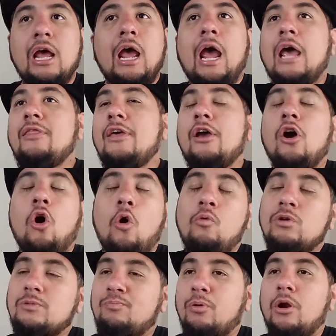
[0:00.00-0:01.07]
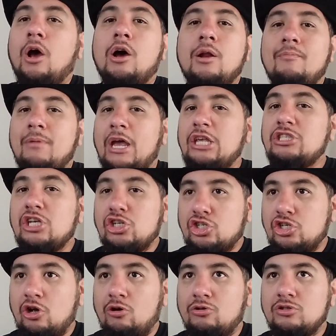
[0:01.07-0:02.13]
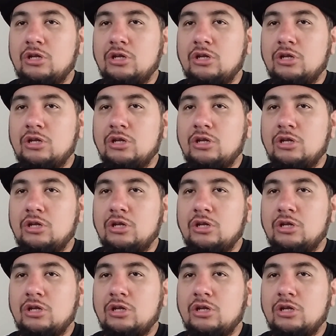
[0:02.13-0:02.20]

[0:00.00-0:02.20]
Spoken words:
And they always put on amazing shows.